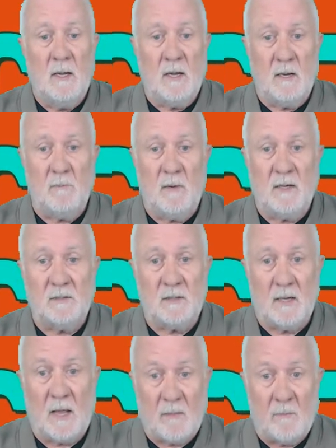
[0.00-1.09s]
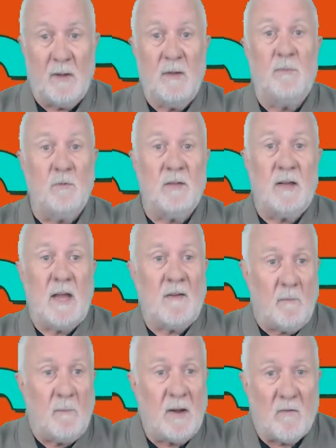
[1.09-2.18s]
it means that other people then have a
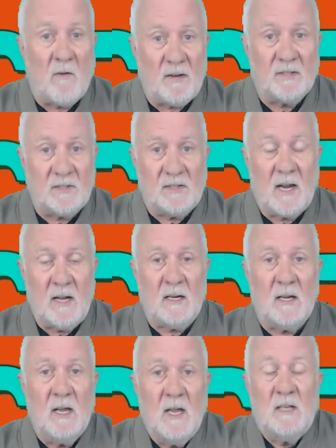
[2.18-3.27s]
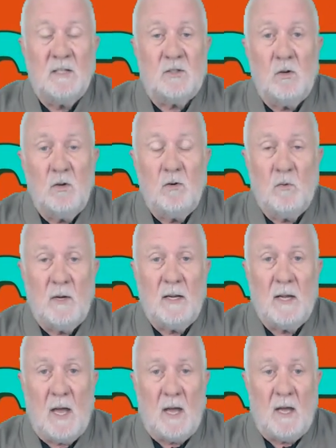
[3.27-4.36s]
better understanding as to who we
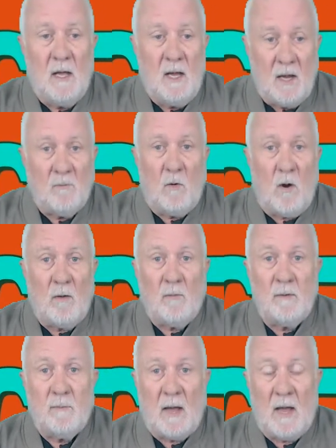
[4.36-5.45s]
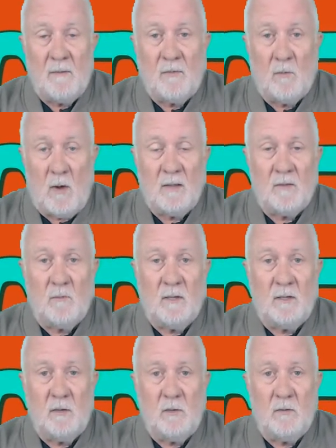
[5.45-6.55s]
are and why we behave the way that we
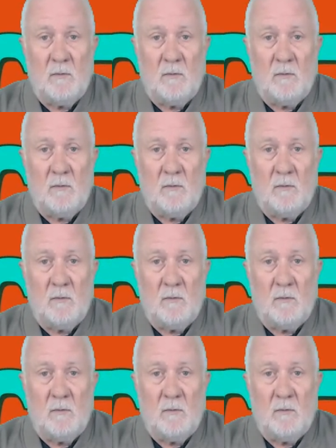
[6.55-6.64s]
do.